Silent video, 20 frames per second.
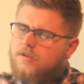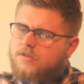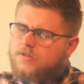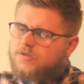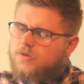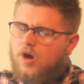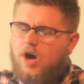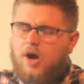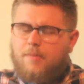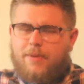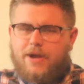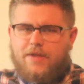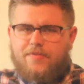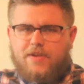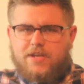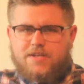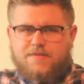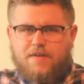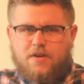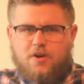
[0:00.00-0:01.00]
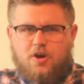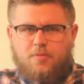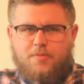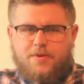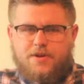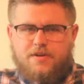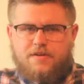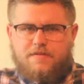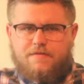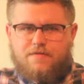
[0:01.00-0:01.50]
So I picked this thing up
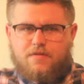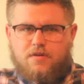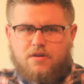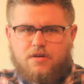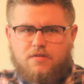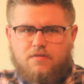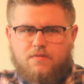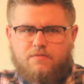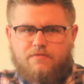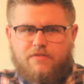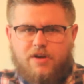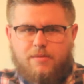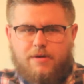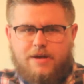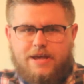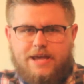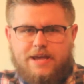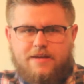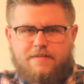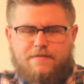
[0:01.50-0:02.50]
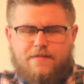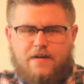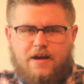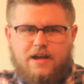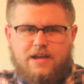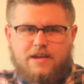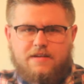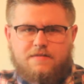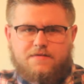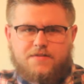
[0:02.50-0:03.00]
here for around like
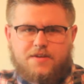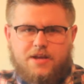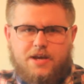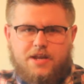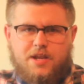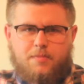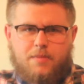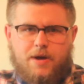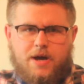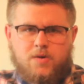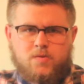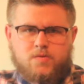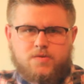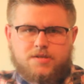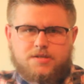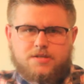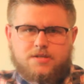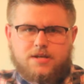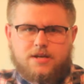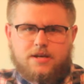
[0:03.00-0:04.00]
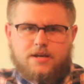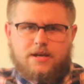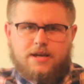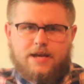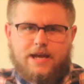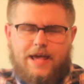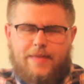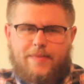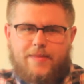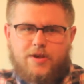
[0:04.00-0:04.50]
£85 to £90
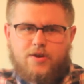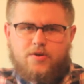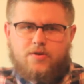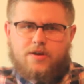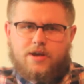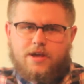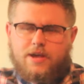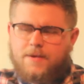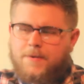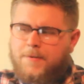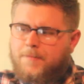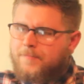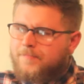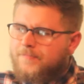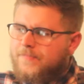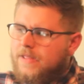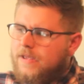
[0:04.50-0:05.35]
in the UK.